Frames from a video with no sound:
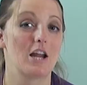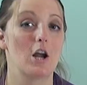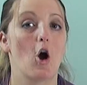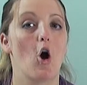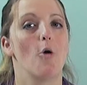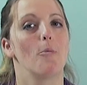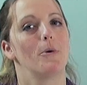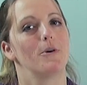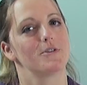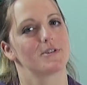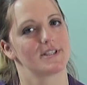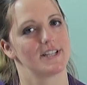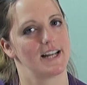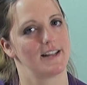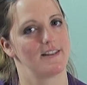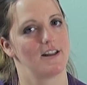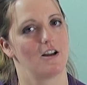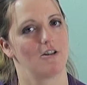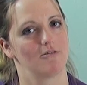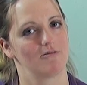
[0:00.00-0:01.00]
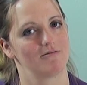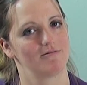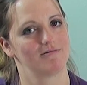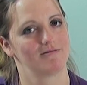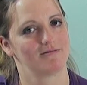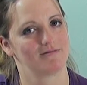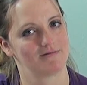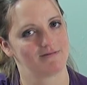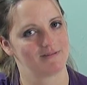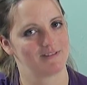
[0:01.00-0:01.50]
He almost did, though.
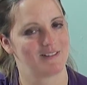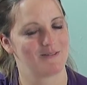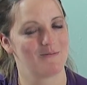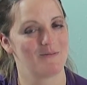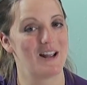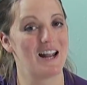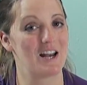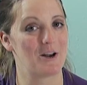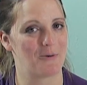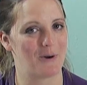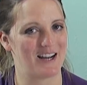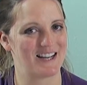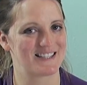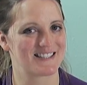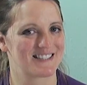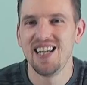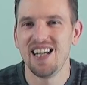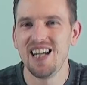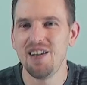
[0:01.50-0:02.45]
Anyways.